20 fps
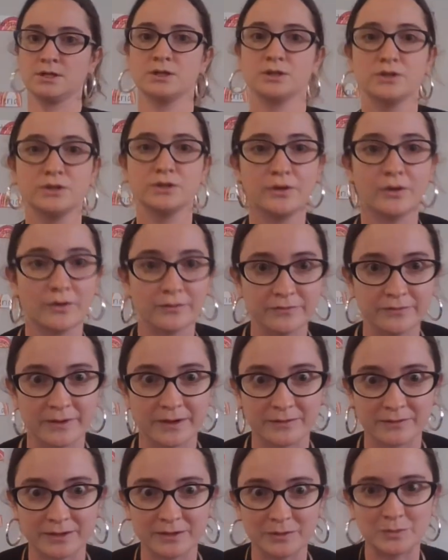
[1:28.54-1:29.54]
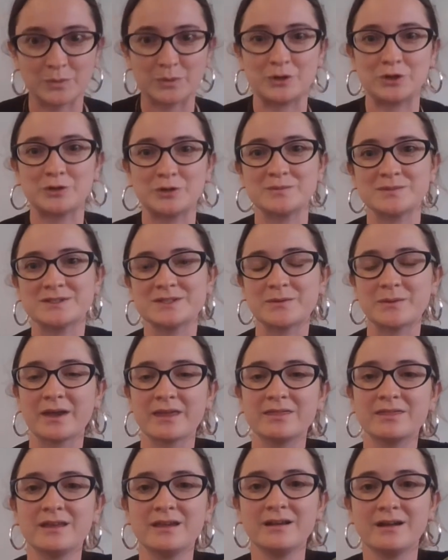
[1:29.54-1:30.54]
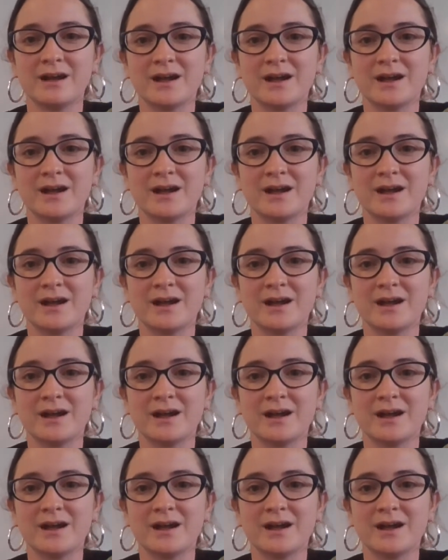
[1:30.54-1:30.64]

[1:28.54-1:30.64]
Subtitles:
Not very warm. So I think